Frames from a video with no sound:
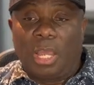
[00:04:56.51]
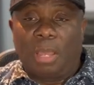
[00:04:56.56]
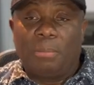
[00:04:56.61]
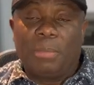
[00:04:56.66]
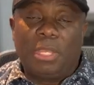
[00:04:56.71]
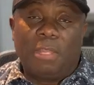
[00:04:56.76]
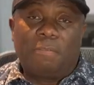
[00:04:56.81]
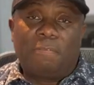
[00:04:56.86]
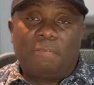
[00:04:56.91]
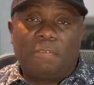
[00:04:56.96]
I
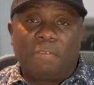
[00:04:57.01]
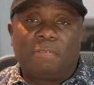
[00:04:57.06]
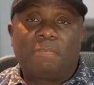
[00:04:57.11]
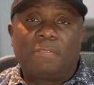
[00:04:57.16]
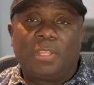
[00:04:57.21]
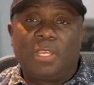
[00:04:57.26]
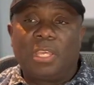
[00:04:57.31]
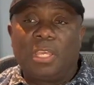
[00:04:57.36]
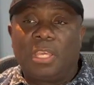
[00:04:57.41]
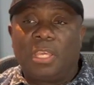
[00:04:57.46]
mean,
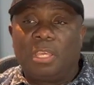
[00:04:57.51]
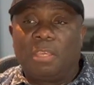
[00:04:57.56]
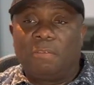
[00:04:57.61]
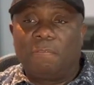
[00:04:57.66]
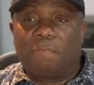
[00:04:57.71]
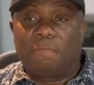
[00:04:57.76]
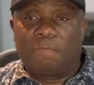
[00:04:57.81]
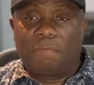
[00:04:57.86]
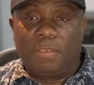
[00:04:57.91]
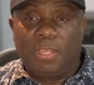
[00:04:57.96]
50
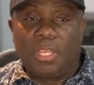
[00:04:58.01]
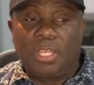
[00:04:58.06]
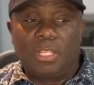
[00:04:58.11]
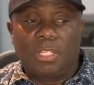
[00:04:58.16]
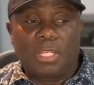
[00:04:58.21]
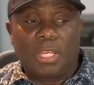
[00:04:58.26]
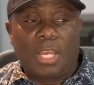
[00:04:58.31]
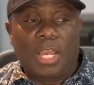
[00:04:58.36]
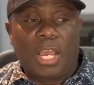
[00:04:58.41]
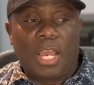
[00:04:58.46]

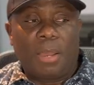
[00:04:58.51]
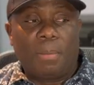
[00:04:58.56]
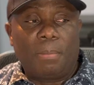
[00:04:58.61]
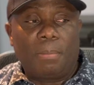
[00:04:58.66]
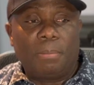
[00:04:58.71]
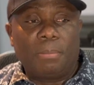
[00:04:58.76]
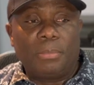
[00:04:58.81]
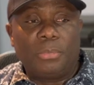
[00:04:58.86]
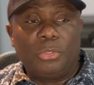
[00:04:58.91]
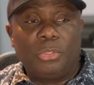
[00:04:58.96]
feet
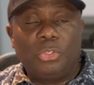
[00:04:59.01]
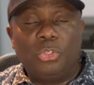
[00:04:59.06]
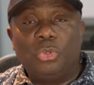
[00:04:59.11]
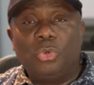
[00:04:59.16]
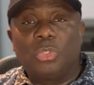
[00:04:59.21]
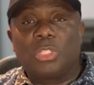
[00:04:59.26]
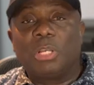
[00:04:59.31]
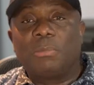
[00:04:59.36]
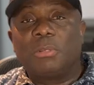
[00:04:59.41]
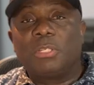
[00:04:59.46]
um,
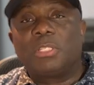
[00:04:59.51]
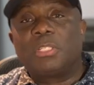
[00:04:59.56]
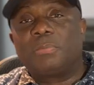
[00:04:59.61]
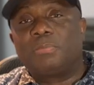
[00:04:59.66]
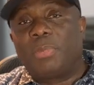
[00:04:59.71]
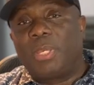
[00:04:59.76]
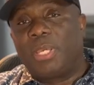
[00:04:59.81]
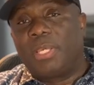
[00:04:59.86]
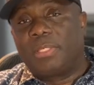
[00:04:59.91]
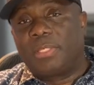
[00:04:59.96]
usable
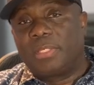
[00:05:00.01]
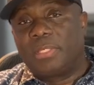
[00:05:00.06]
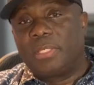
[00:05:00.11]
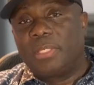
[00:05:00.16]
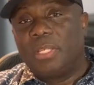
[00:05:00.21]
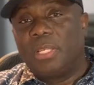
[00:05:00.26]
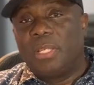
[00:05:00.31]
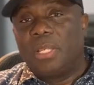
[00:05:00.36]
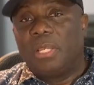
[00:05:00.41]
space,